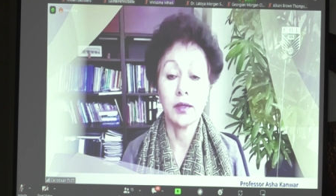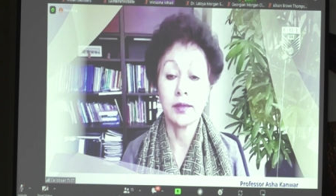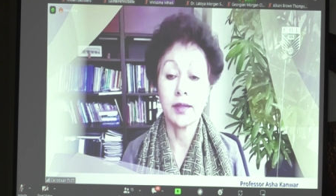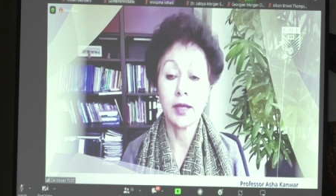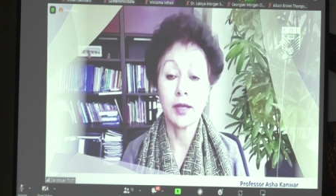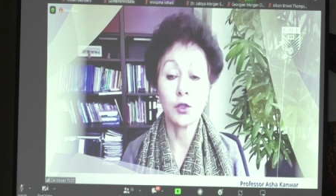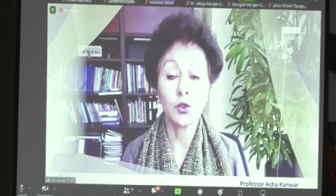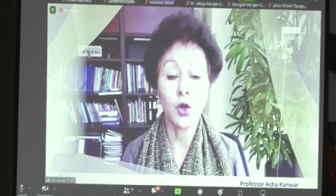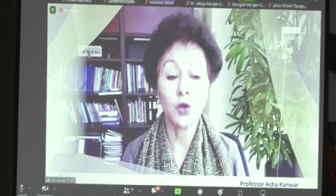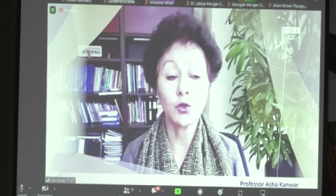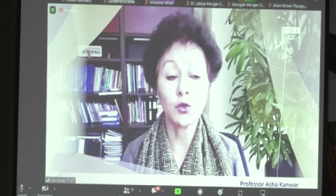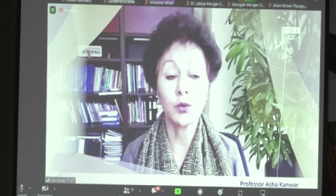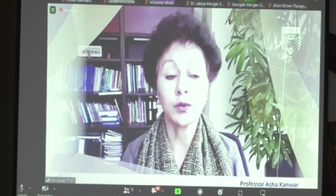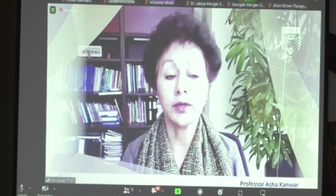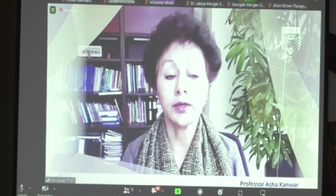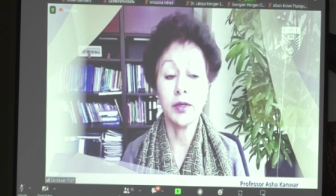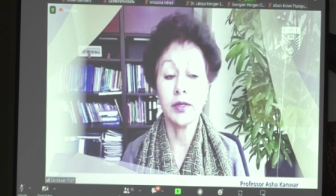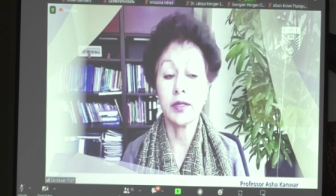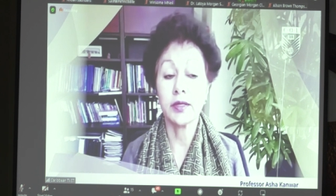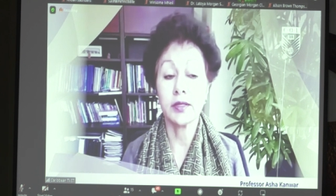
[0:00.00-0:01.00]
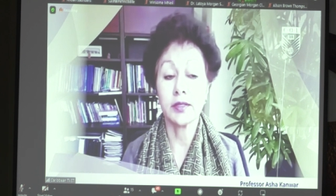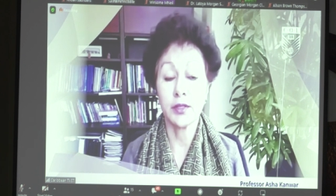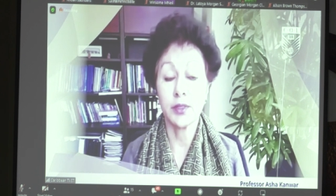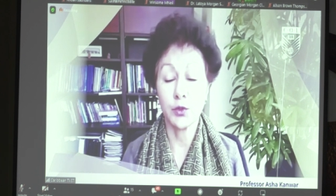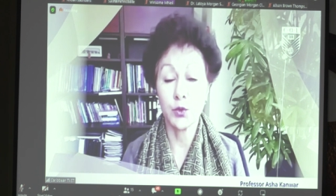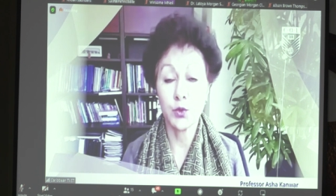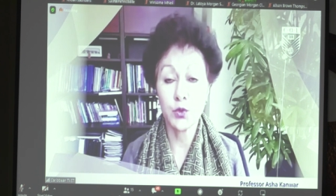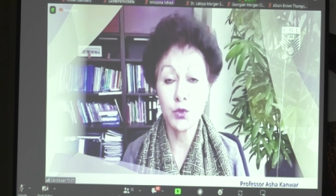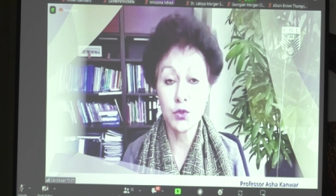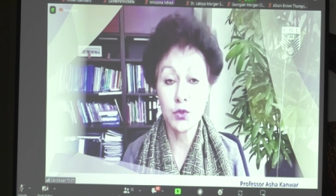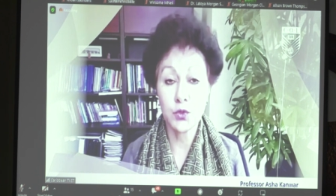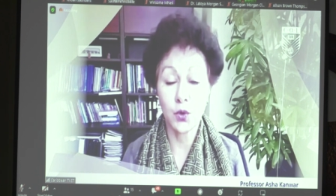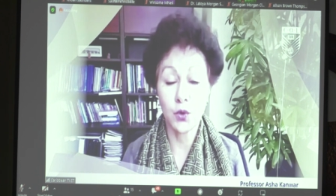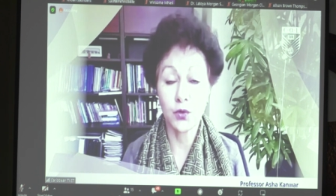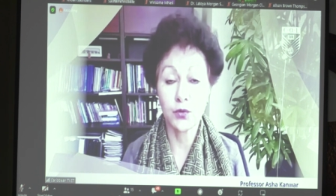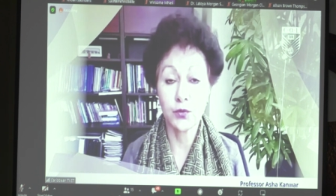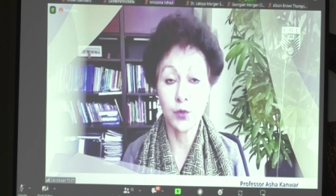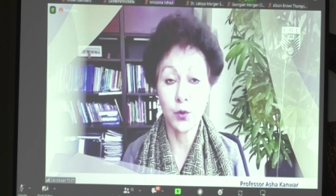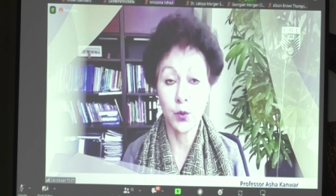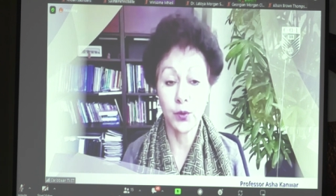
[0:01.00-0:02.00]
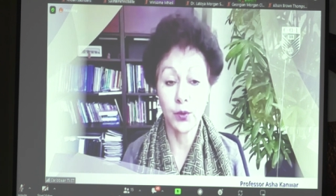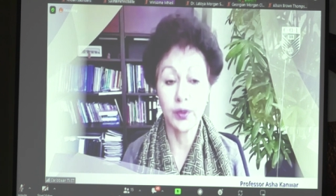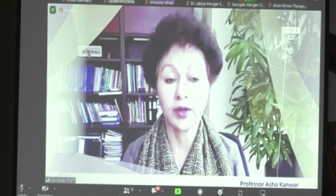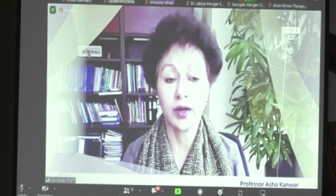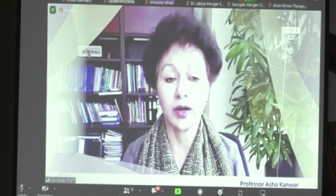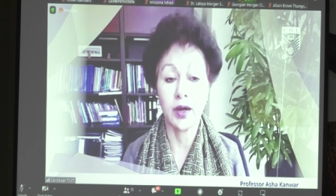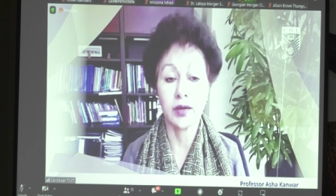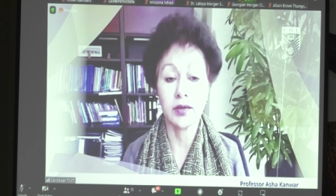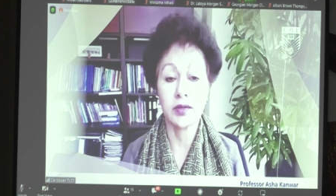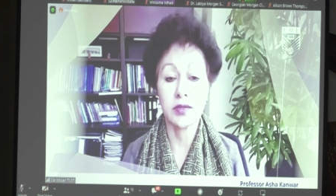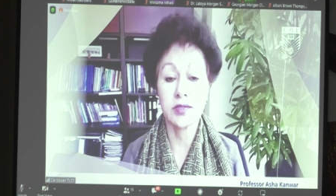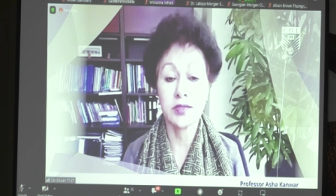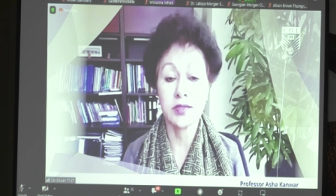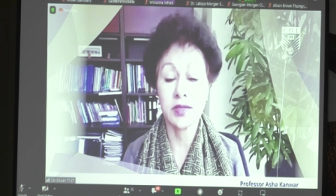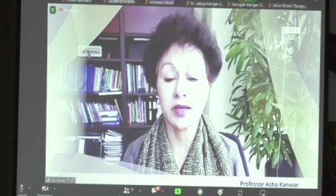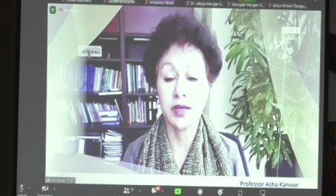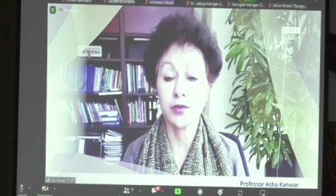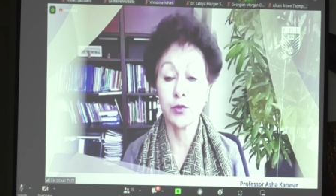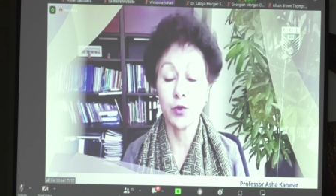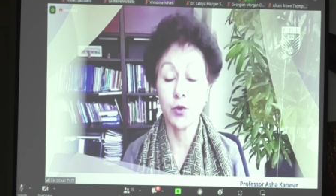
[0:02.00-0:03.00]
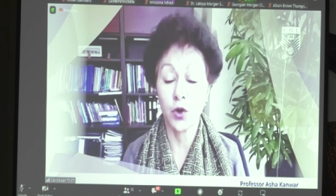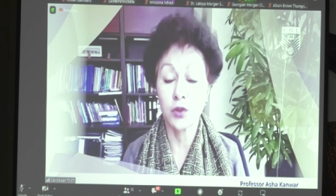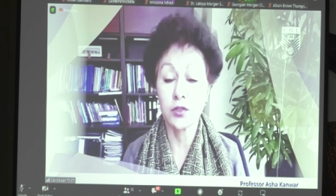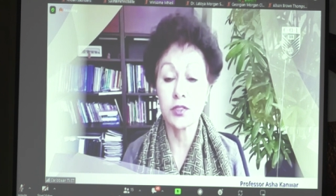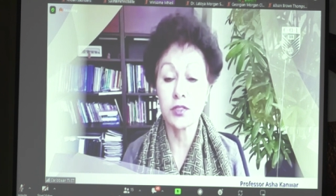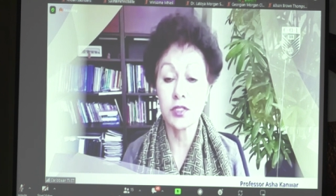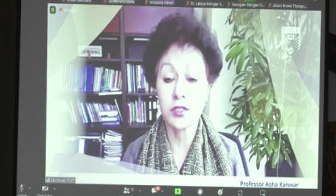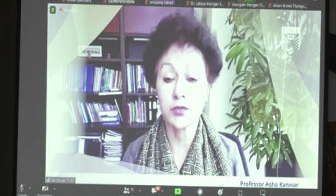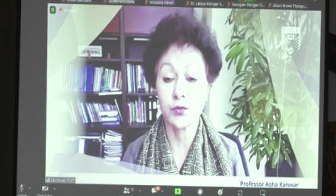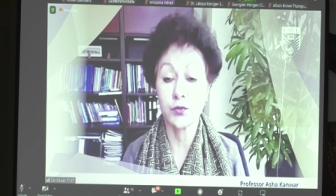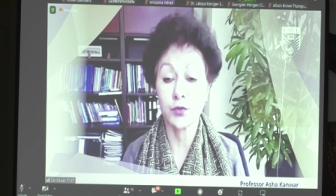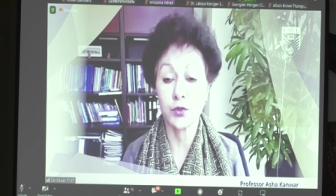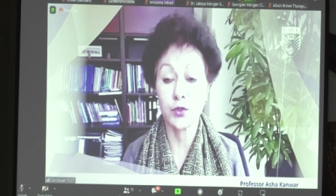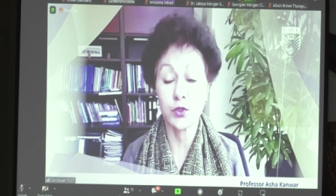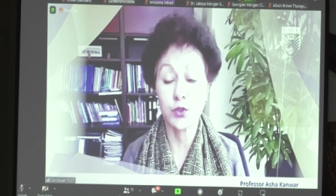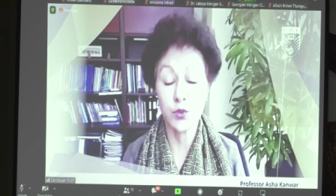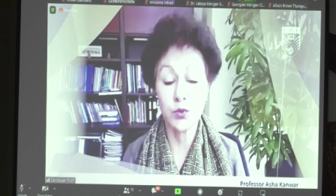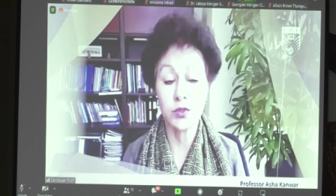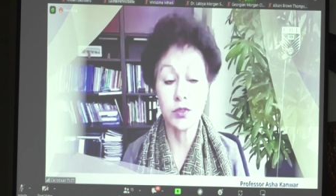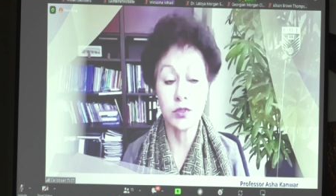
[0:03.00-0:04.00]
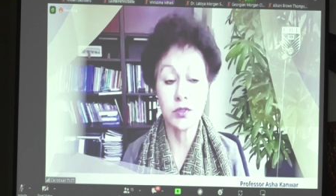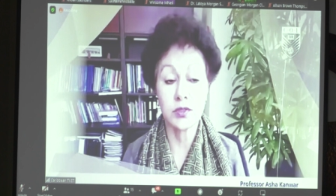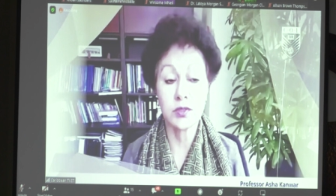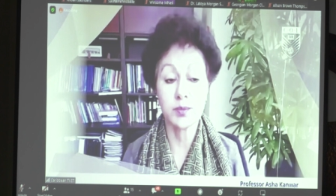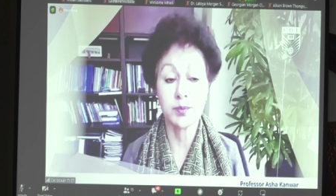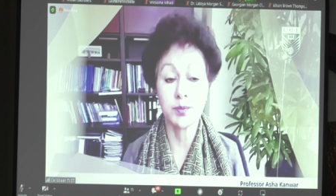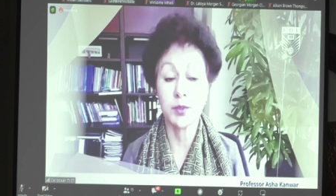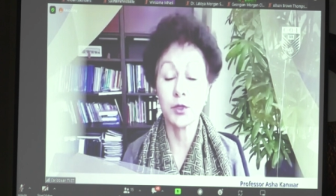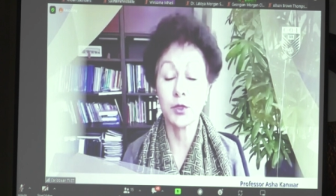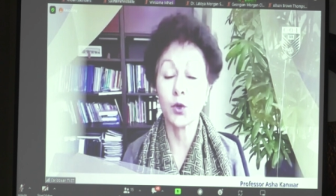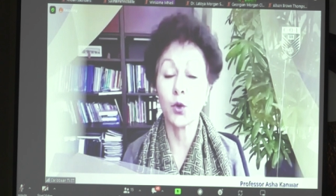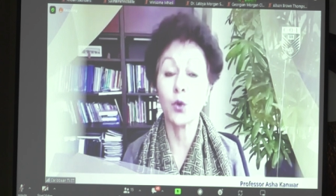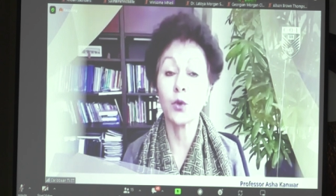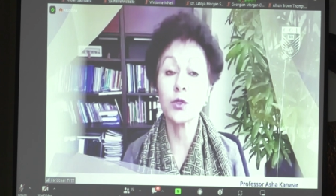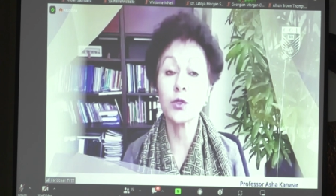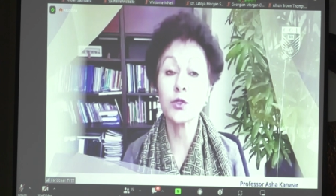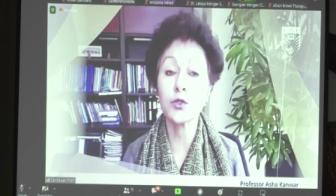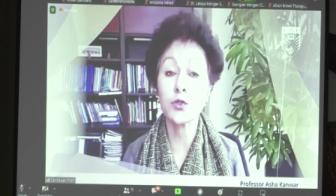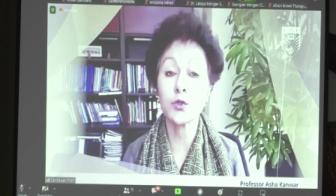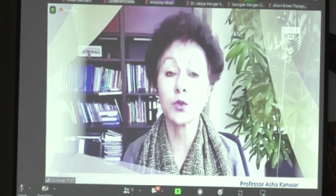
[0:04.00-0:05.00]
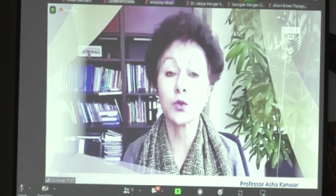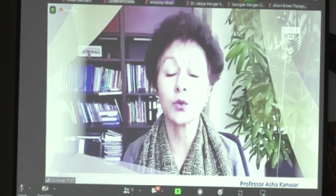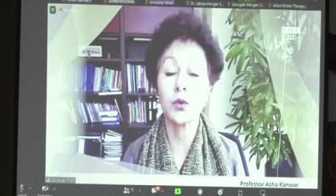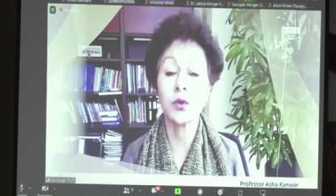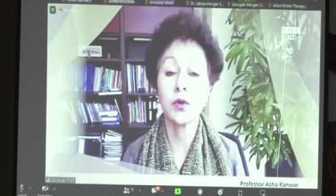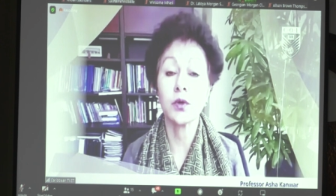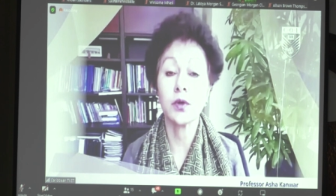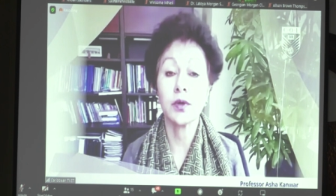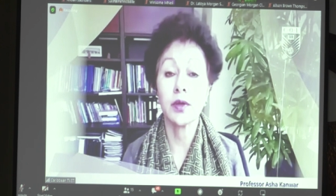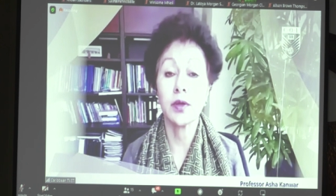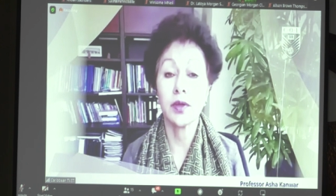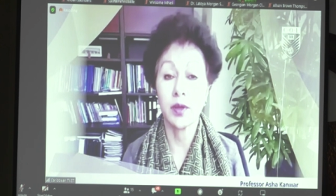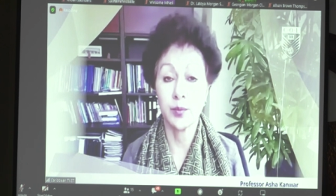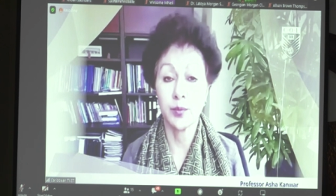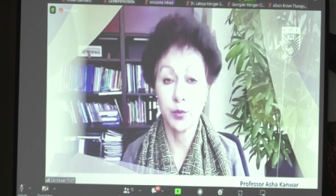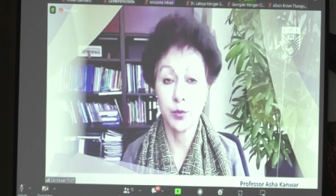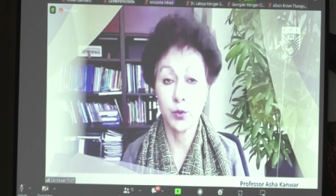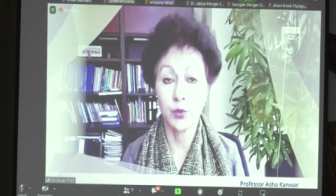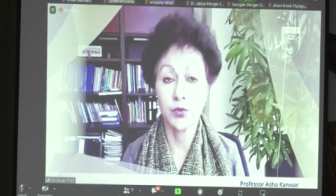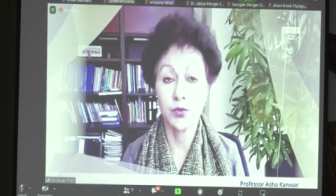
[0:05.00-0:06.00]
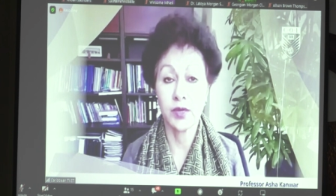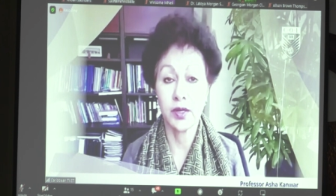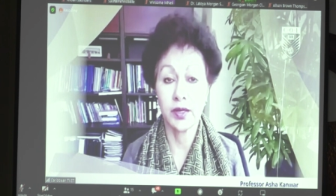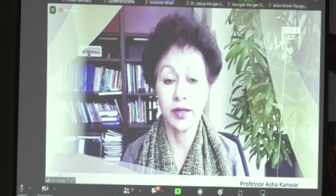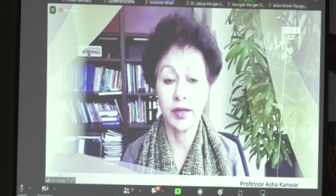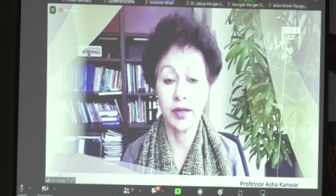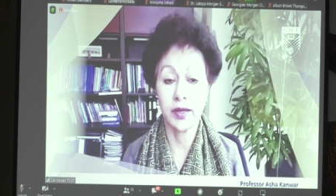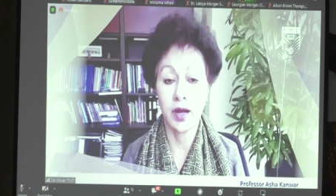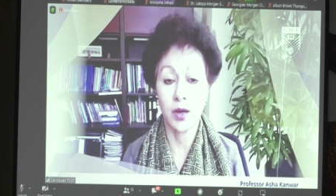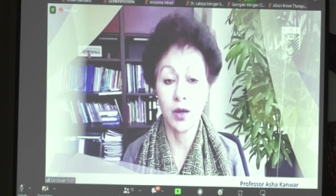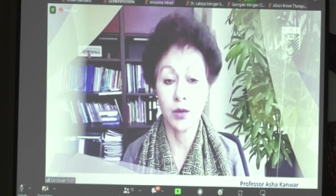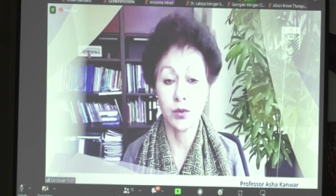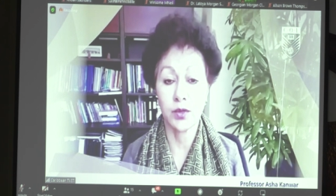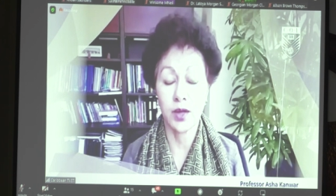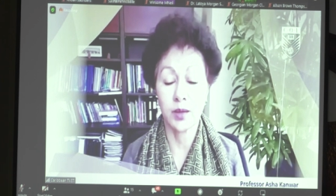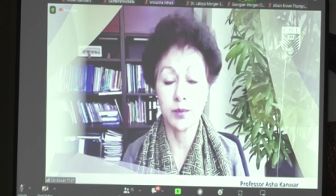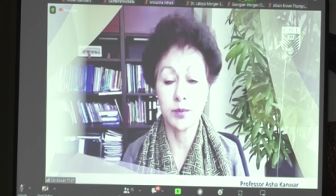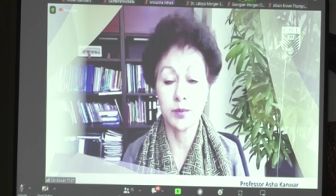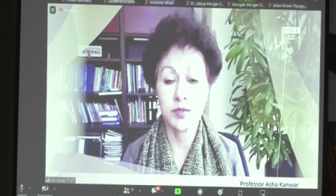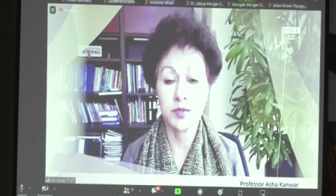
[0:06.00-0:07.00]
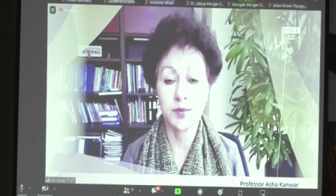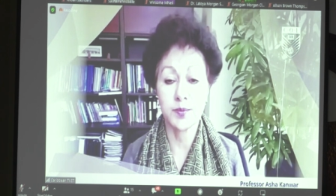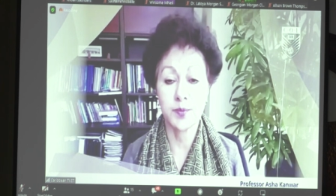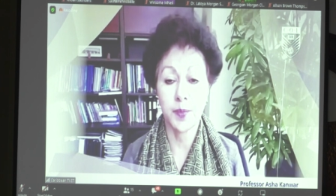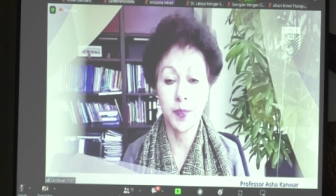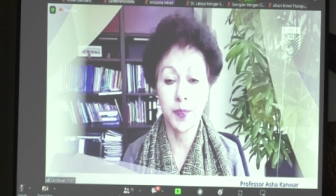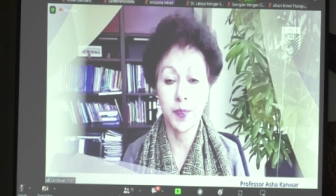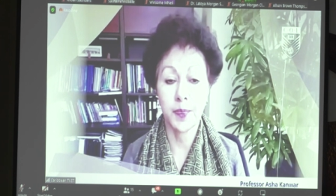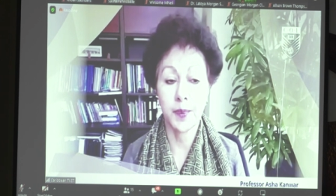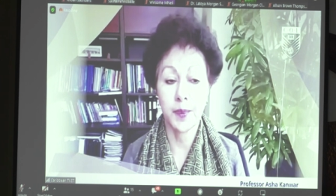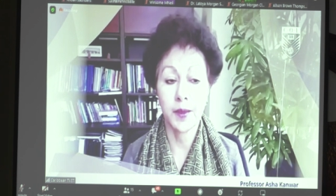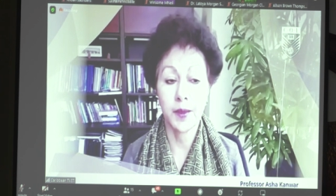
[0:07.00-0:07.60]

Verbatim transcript: that not only did the use of OER save costs for students, but also improved learning outcomes.